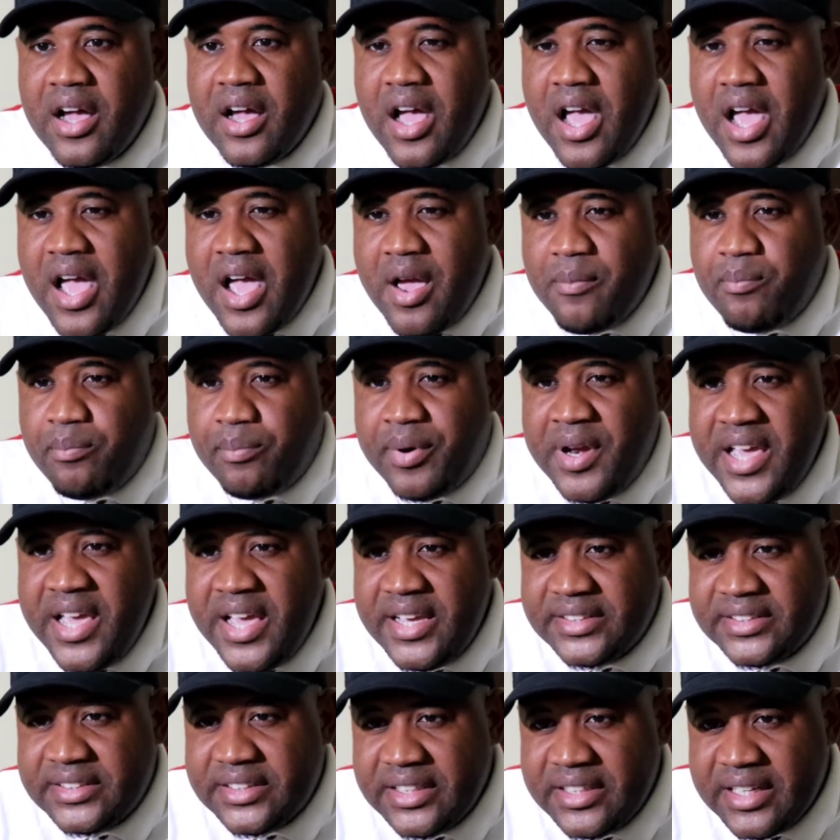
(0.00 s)
uh,
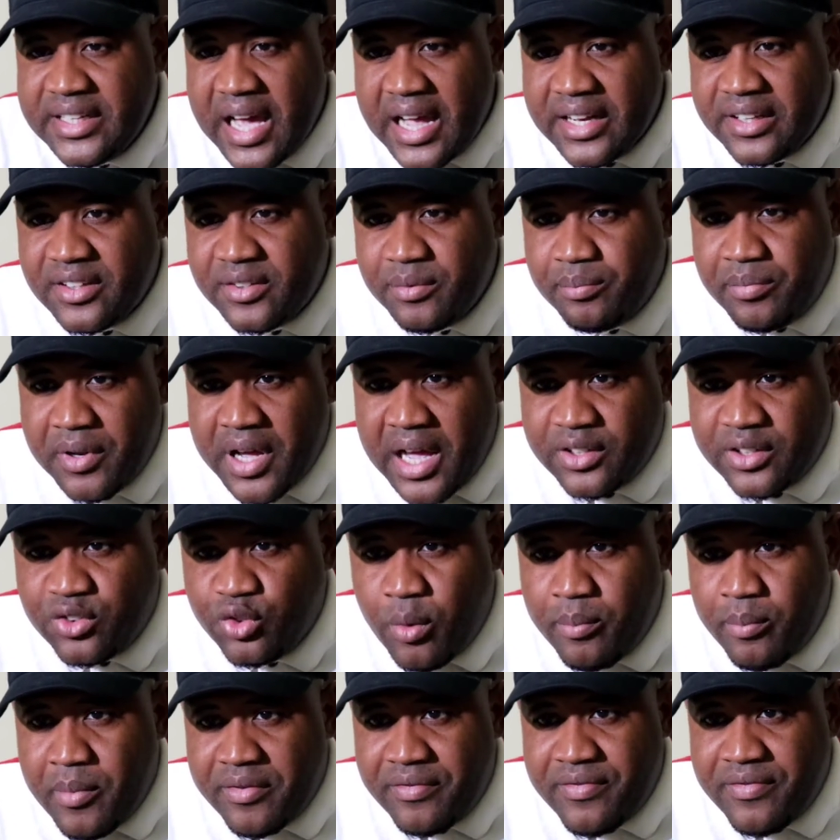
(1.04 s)
placing at, at
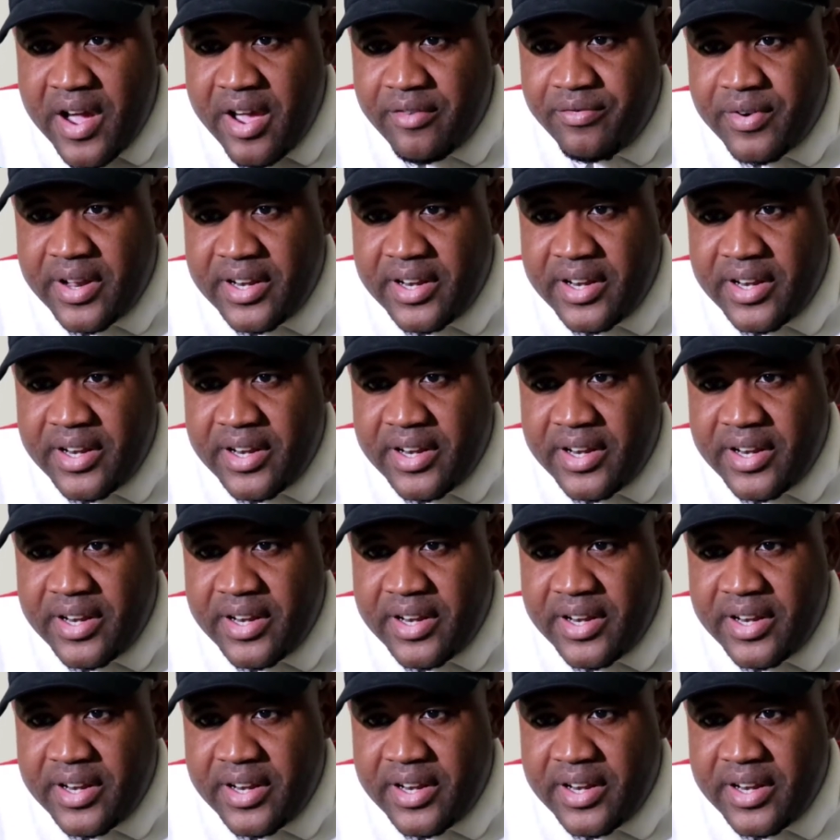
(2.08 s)
number five.